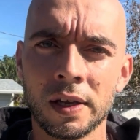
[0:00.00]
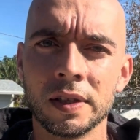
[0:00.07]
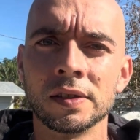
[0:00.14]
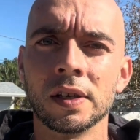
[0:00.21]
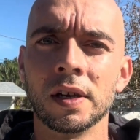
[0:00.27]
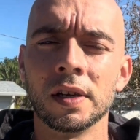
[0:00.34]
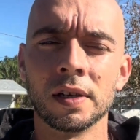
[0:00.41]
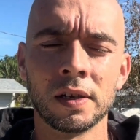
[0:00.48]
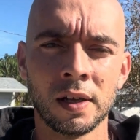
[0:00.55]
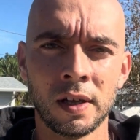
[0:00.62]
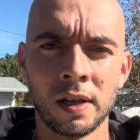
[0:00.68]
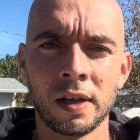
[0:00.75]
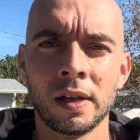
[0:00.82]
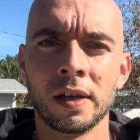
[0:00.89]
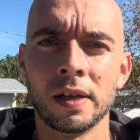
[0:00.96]
It's
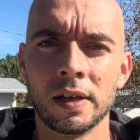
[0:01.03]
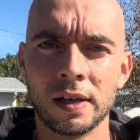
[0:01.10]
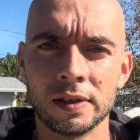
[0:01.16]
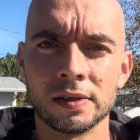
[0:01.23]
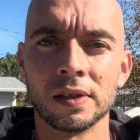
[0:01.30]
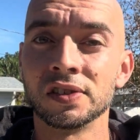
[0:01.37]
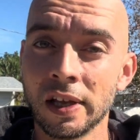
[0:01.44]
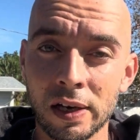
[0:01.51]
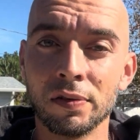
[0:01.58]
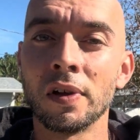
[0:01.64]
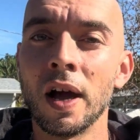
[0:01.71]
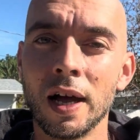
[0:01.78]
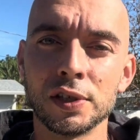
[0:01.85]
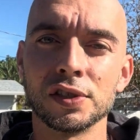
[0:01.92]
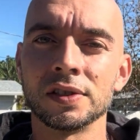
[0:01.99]
a state of
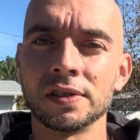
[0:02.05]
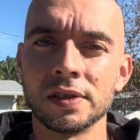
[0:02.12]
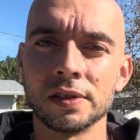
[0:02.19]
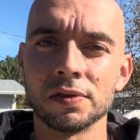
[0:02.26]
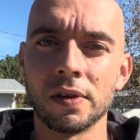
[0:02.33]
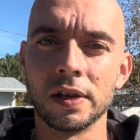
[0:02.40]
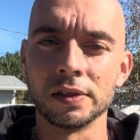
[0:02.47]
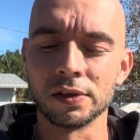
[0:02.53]
consciousness, right?